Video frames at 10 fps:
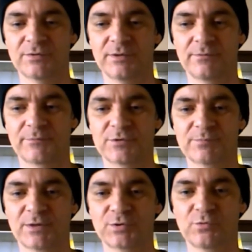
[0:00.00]
So
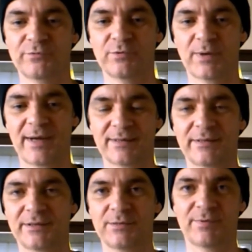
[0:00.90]
just make sure you're
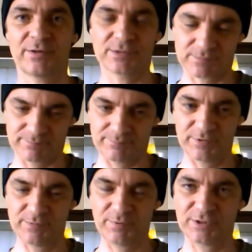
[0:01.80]
handling your birds,
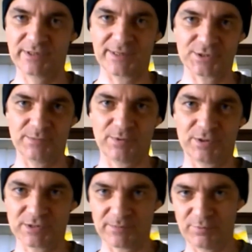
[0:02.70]
when you're putting, you're catching your
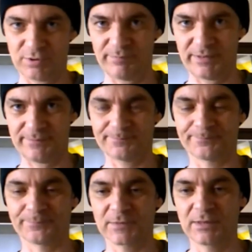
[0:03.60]
birds up, put them in,
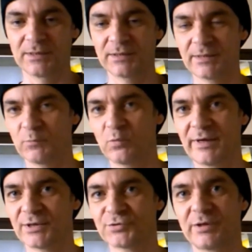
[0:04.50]
give them all
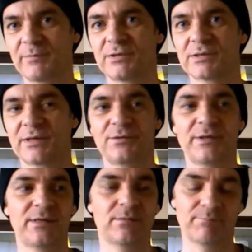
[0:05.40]
their treatments that you
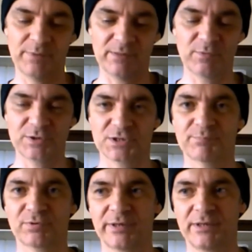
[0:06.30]
need, a bit of mite
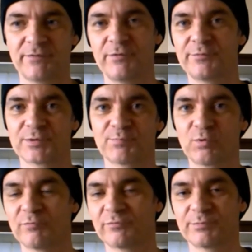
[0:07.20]
spray if you've just
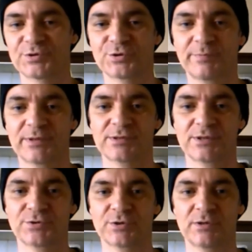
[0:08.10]
bought them from a shop,
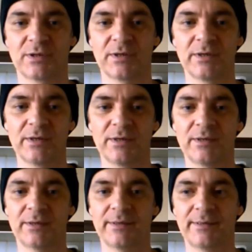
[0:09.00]
etc.
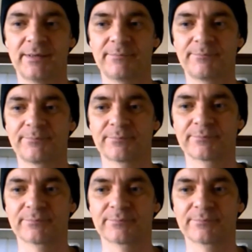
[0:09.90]
Um,